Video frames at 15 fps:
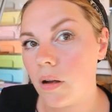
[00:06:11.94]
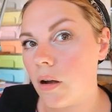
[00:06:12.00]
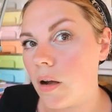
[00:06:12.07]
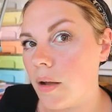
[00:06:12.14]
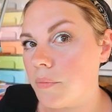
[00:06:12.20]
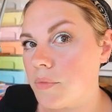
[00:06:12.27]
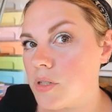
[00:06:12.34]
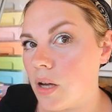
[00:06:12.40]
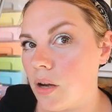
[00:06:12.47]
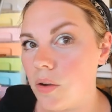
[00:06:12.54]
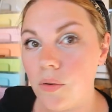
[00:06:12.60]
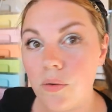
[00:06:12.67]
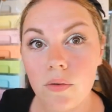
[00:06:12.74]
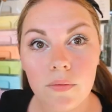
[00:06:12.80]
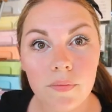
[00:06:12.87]
I am
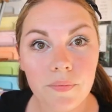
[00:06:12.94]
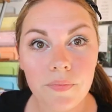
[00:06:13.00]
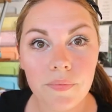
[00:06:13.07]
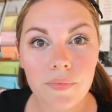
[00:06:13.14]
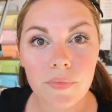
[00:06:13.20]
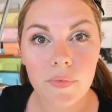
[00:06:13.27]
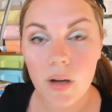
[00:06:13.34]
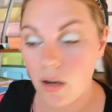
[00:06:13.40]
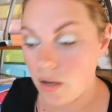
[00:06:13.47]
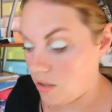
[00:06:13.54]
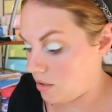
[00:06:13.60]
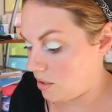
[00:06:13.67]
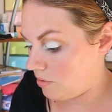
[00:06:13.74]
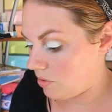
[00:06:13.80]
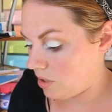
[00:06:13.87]
so
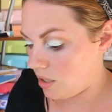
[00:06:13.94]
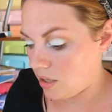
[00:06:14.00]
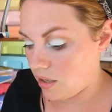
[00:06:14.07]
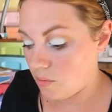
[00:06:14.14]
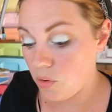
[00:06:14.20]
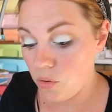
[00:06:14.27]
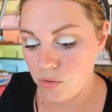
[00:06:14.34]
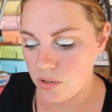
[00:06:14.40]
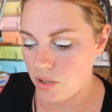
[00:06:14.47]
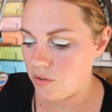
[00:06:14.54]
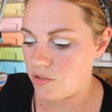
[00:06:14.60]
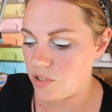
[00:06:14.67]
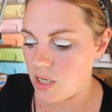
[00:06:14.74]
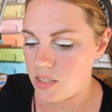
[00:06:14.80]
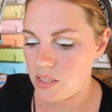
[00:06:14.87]
highlighting right now. Also,
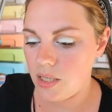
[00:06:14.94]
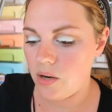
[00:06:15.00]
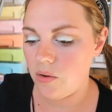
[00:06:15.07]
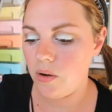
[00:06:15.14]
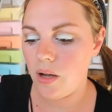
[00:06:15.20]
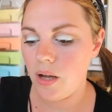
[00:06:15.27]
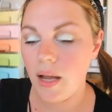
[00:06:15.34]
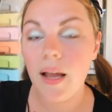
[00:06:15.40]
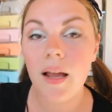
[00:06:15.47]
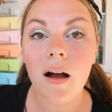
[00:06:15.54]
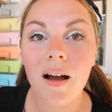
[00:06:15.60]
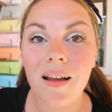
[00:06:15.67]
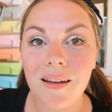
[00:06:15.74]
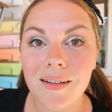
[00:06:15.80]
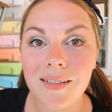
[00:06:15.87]
just now a
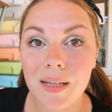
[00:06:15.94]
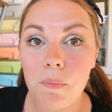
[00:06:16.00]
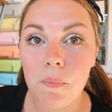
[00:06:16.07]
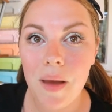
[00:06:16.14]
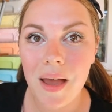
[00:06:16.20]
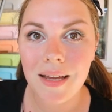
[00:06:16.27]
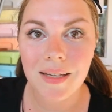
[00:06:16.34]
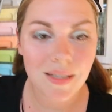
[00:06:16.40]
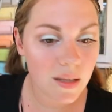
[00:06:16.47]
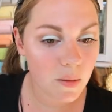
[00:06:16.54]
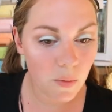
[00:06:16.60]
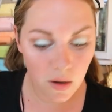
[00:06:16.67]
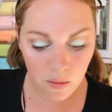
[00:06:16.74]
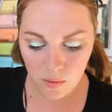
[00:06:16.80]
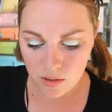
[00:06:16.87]
highlighting base at the
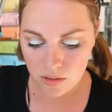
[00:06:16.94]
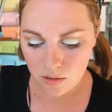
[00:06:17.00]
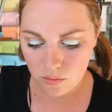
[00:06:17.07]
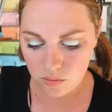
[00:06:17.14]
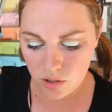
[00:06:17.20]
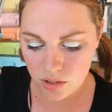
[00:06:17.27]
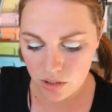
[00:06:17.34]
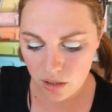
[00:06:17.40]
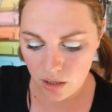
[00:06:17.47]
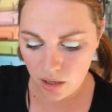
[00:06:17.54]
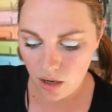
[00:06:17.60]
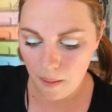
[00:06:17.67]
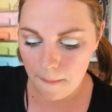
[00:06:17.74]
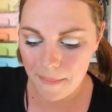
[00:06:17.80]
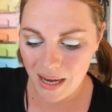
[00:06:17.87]
moment. So I'm just
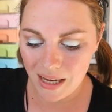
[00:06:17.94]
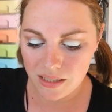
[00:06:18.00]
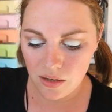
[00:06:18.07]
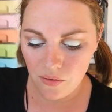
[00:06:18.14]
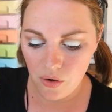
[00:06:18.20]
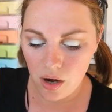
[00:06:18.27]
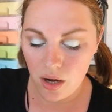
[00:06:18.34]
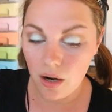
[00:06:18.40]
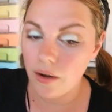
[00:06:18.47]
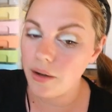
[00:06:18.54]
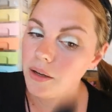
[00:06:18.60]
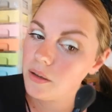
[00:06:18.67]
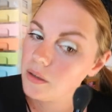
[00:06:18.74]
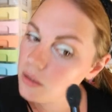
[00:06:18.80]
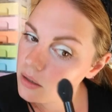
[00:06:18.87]
like a mass of
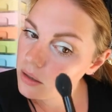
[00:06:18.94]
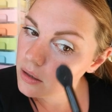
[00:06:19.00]
highlight.